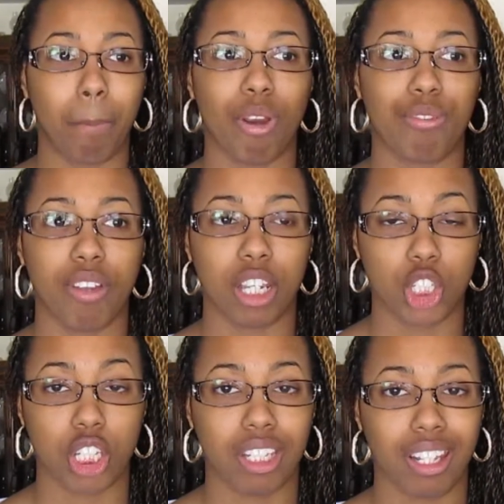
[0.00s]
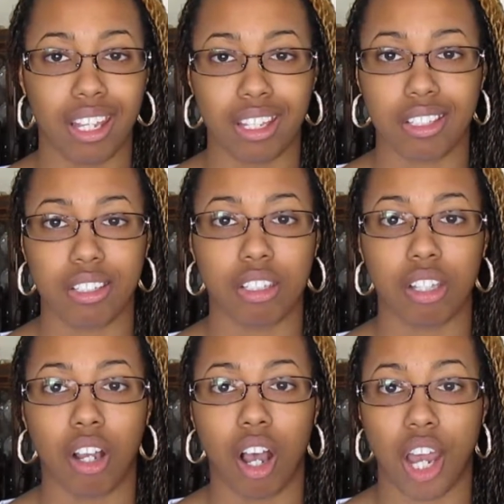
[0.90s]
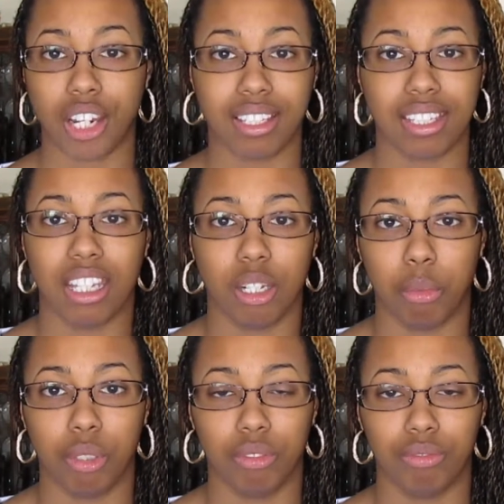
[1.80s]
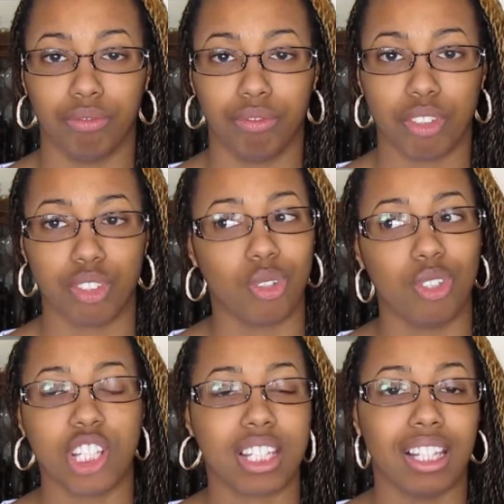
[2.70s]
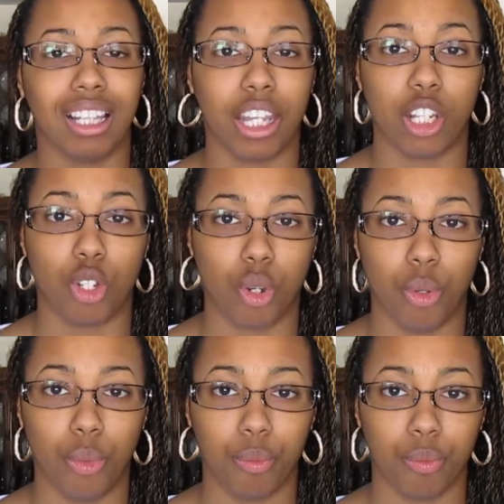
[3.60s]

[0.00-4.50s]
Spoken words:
Perfection is unattainable, so just let it go.